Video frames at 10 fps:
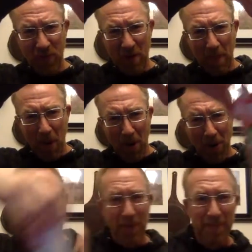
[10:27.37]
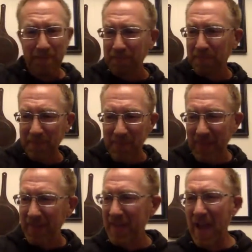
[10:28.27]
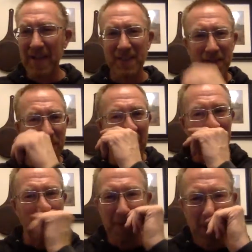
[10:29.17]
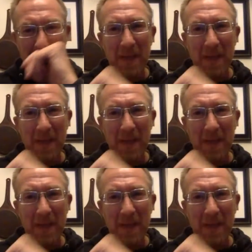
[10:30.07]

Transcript: Nepal cactus water.